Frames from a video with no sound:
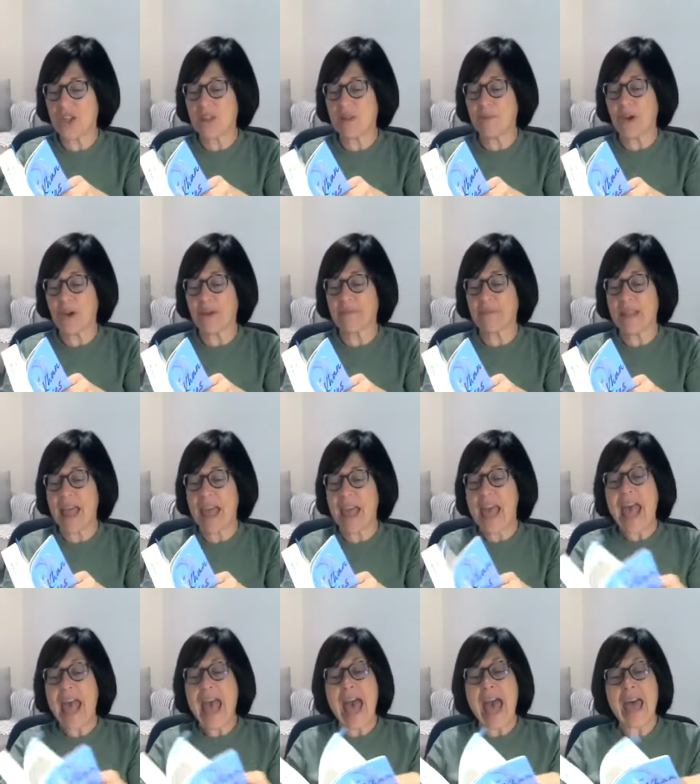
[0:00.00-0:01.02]
to the book.
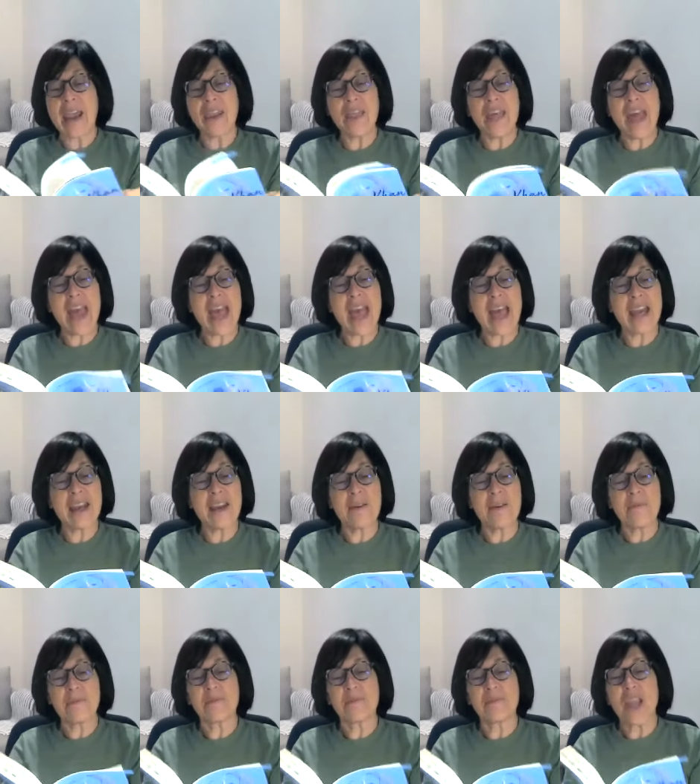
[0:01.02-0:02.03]
And then
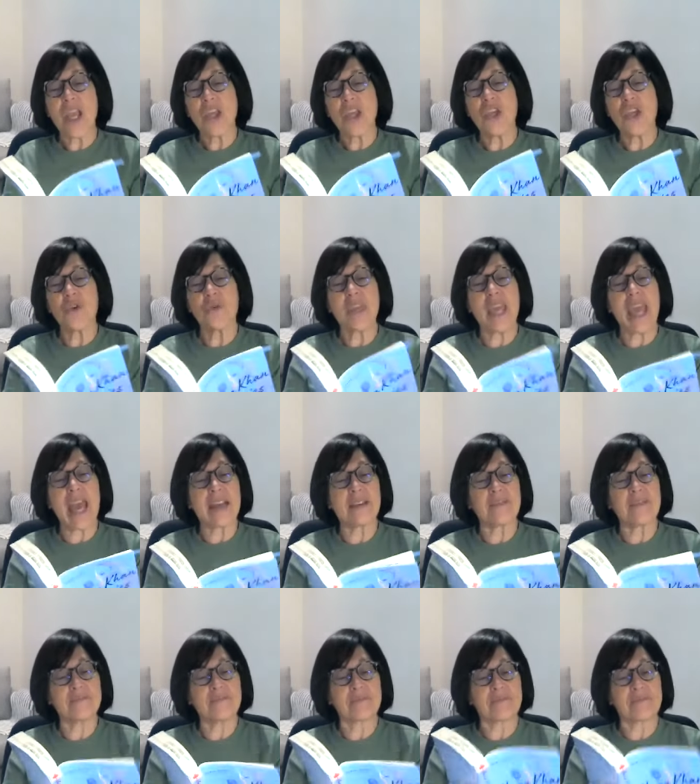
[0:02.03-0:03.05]
you
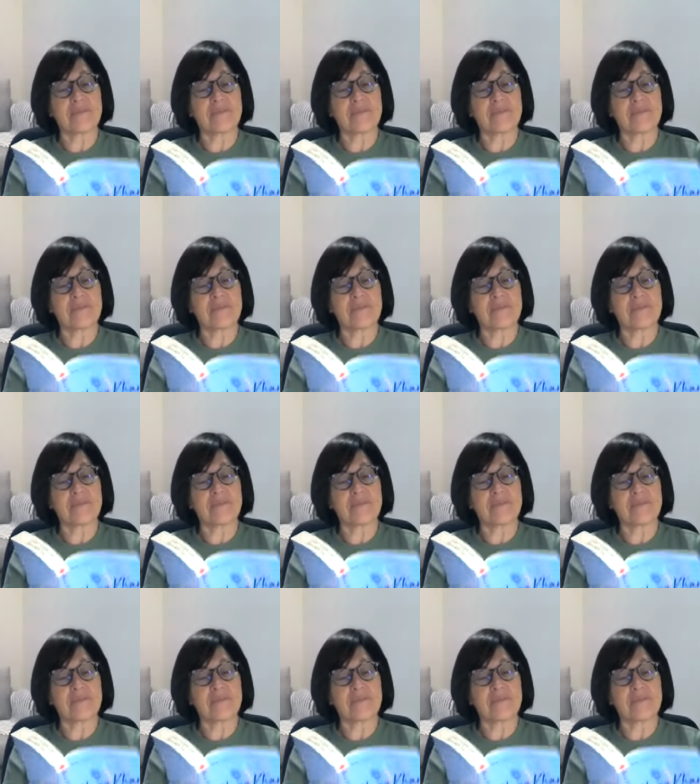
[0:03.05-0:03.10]
get.